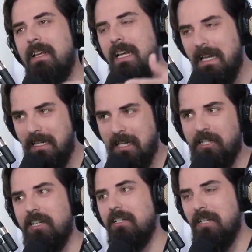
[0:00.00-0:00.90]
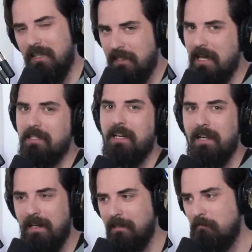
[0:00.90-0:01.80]
in addition to the testing,
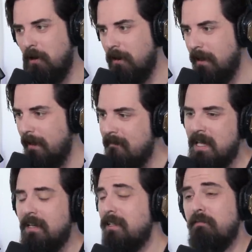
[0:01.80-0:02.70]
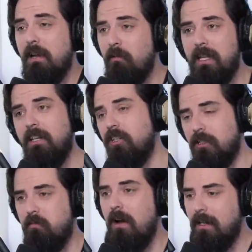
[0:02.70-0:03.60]
it is marketing. Because if they really
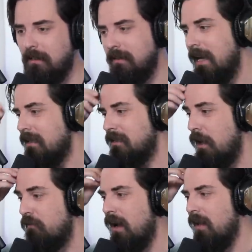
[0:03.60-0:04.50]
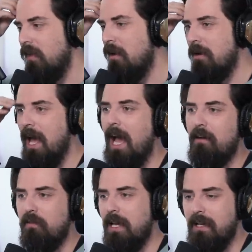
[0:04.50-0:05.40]
just wanted to test stuff, uh, they would
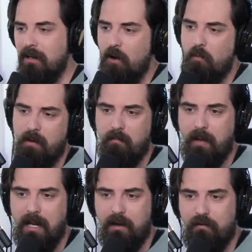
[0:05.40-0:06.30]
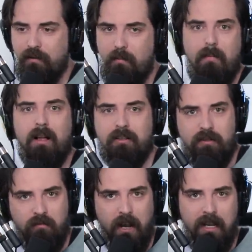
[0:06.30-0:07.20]
have like an open beta for
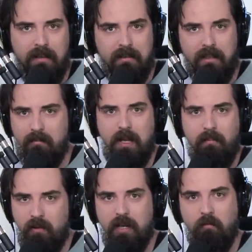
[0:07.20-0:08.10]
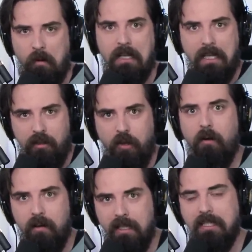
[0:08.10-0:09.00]
months, right? The people could really
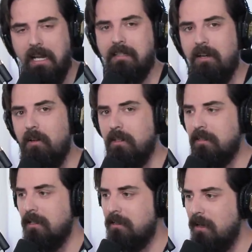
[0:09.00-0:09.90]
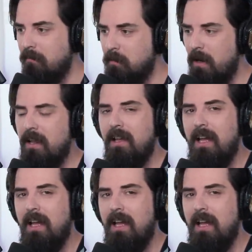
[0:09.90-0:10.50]
thoroughly test all the systems. But